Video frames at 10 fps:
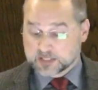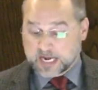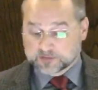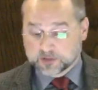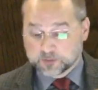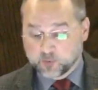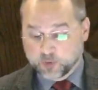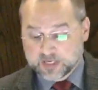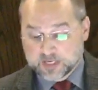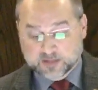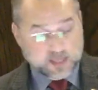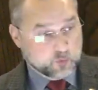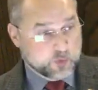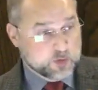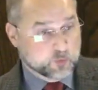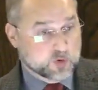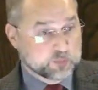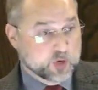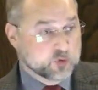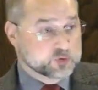It got to the point that we were
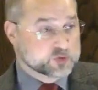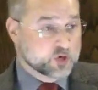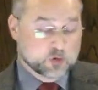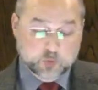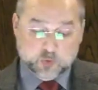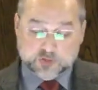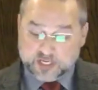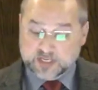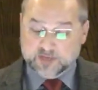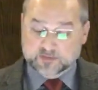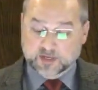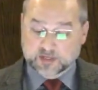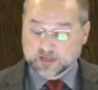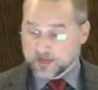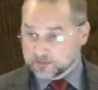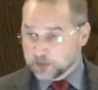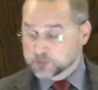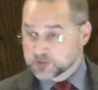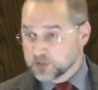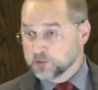opposed to almost anything that
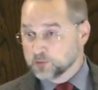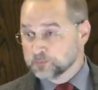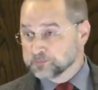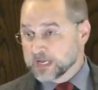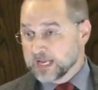was new.